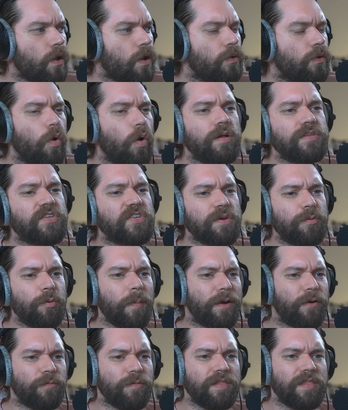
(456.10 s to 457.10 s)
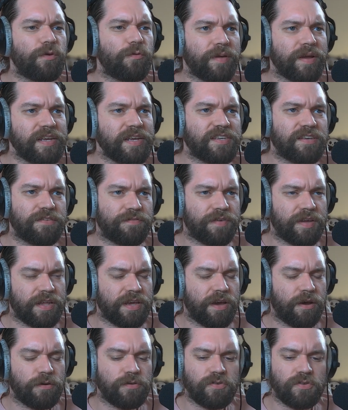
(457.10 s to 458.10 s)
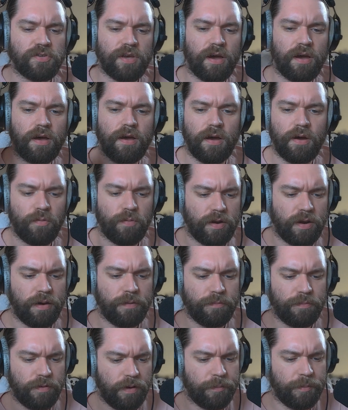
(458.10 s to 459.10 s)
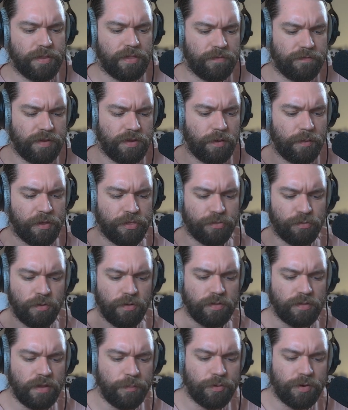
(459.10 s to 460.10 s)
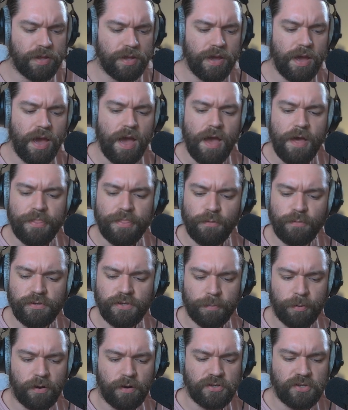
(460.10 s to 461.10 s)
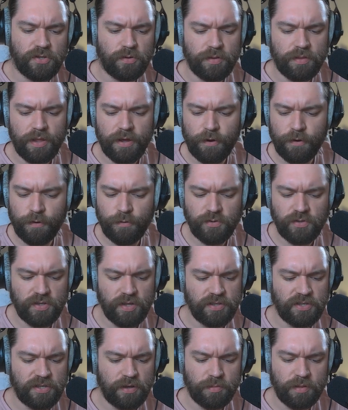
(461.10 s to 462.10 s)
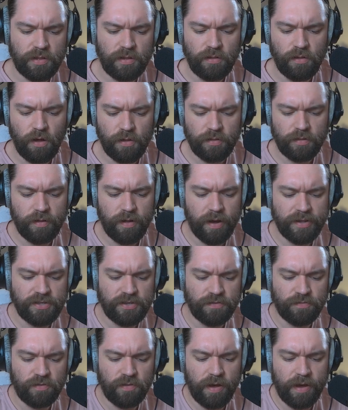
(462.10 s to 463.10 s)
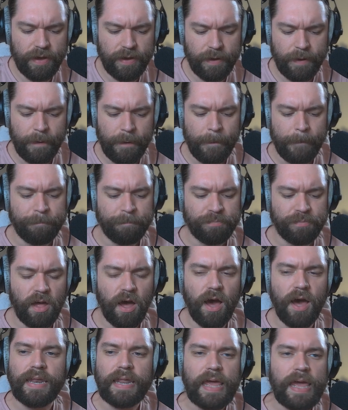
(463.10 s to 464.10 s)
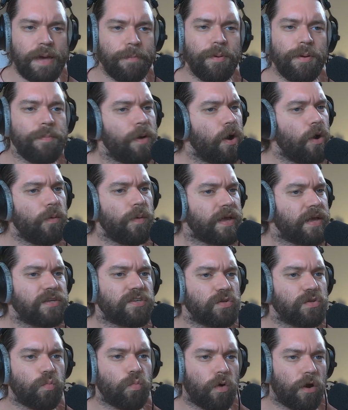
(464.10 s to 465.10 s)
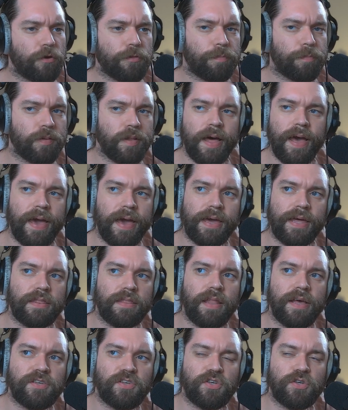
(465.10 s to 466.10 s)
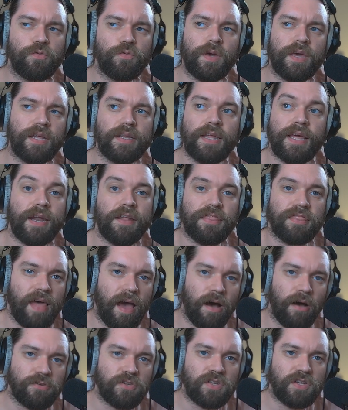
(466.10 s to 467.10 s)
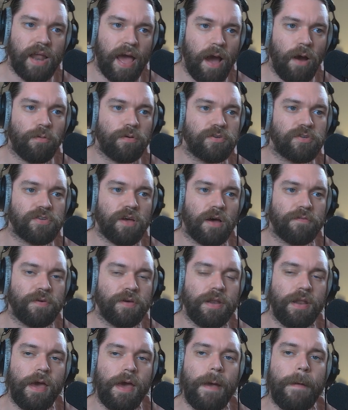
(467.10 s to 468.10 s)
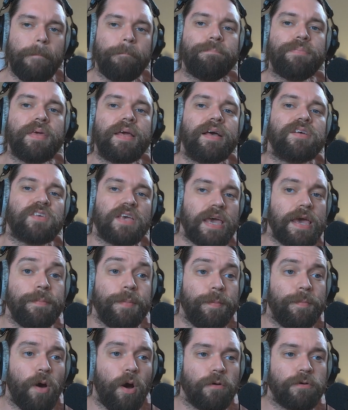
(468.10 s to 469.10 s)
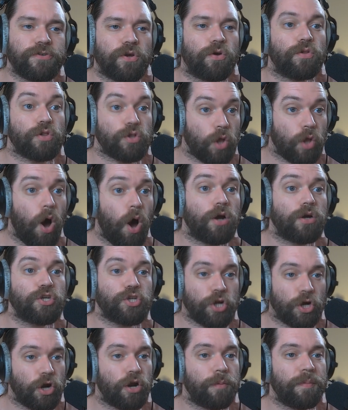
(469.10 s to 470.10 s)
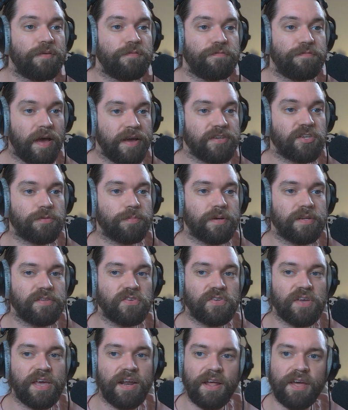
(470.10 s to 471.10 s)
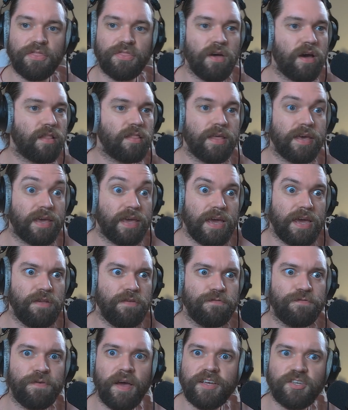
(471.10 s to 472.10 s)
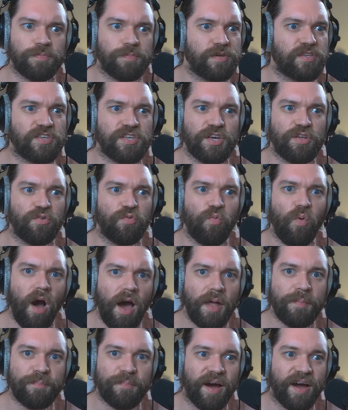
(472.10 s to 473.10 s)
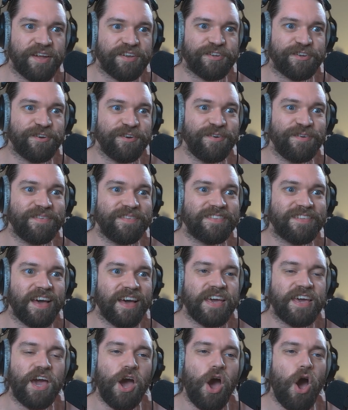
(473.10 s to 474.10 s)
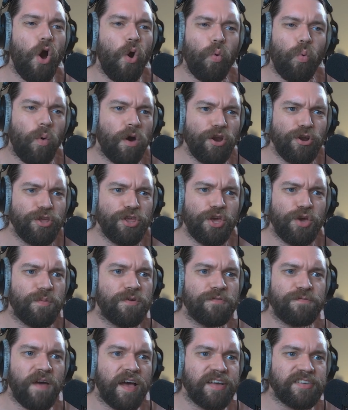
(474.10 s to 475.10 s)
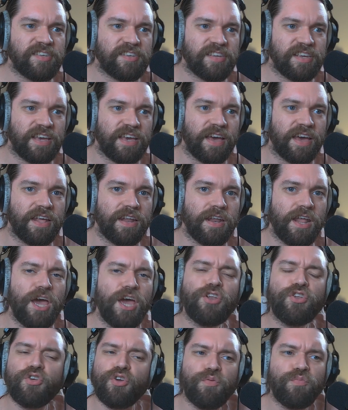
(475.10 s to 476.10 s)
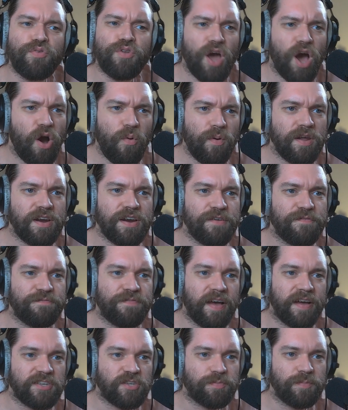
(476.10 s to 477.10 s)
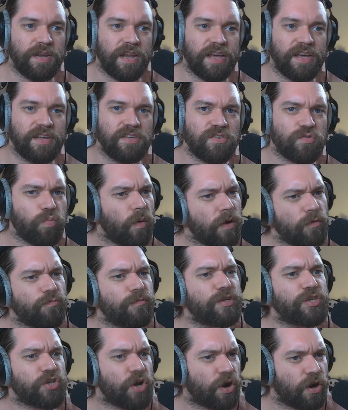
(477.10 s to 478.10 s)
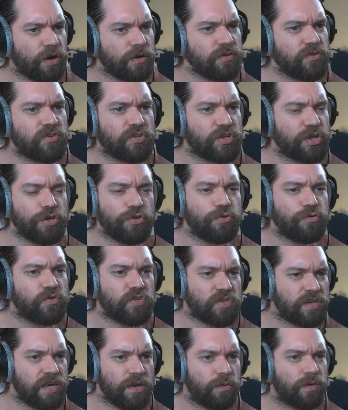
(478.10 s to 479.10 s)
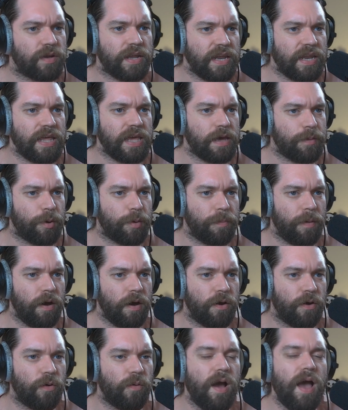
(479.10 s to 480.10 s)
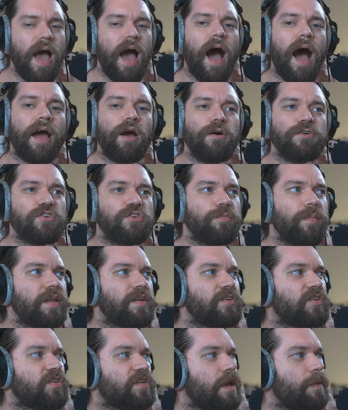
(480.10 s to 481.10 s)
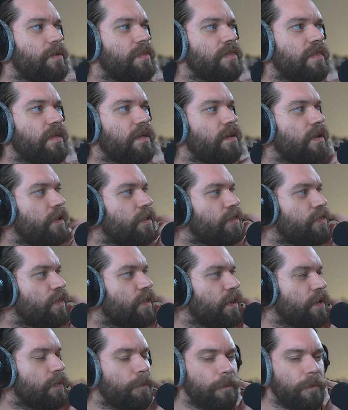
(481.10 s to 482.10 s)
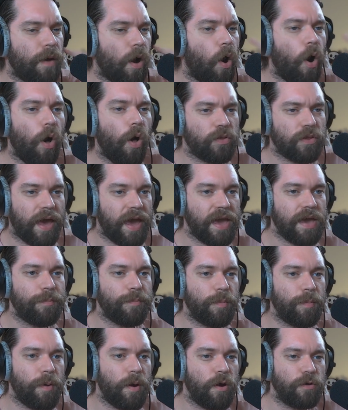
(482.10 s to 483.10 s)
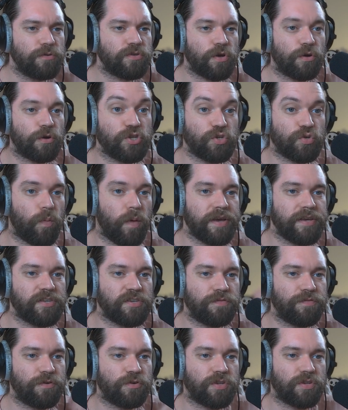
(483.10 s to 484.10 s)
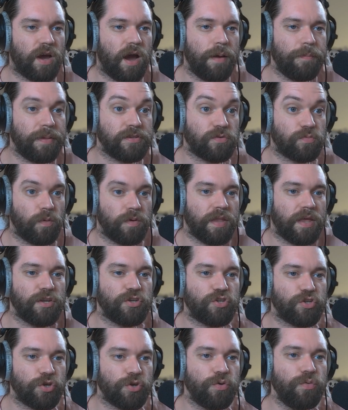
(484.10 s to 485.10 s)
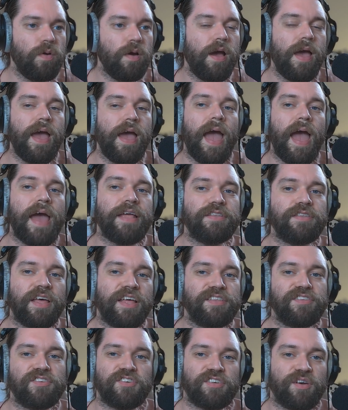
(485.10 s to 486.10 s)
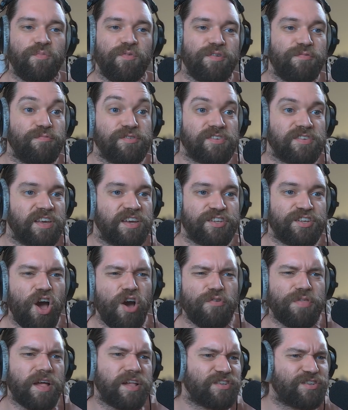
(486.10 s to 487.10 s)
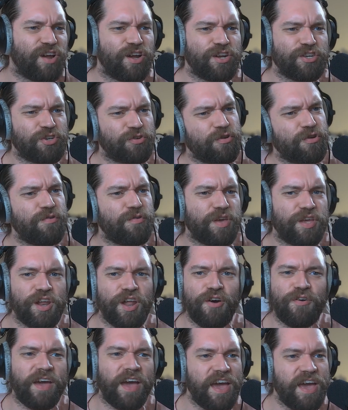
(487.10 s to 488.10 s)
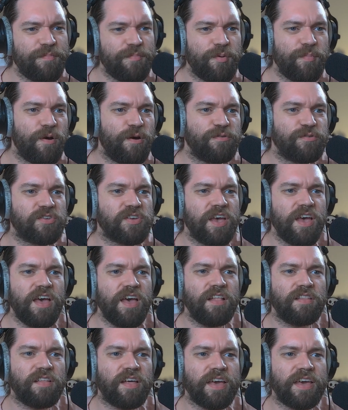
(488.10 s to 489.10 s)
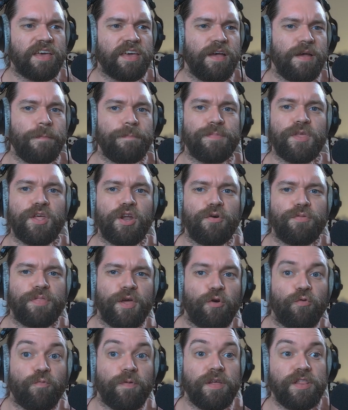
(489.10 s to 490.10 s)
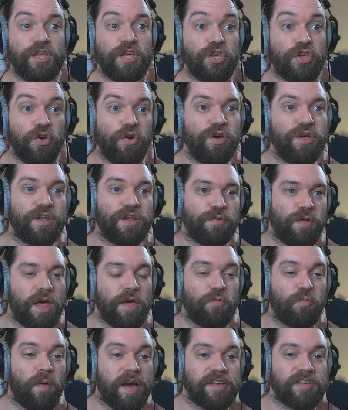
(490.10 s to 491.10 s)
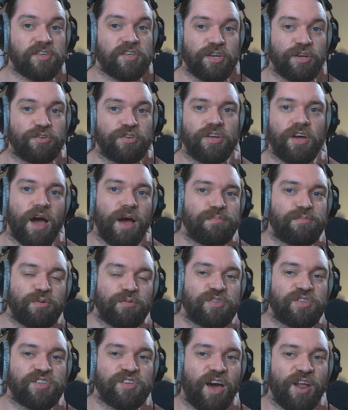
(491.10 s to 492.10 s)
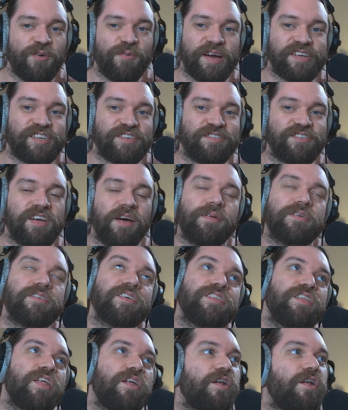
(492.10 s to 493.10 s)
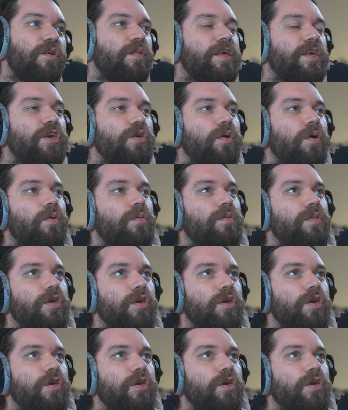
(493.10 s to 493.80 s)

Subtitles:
On some of my really recent videos, when I made the video about Throne and Liberty, there was a person on there who said something along the lines of like, an MMO isn't worth playing unless you can get 1,000 hours of it, because MMOs are long-term investments. And I thought, like, investments in what, my dude? Like, what are you investing in? Do you know what an investment is? What returns do you see on any MMO? I also made a statement that all KMMOs are wastes of your time. That's what they do. And someone was like, no, that's not true. KMMOs, like, they're really good at wasting your time, so it's not a waste of your time. And I was like, no, like, you don't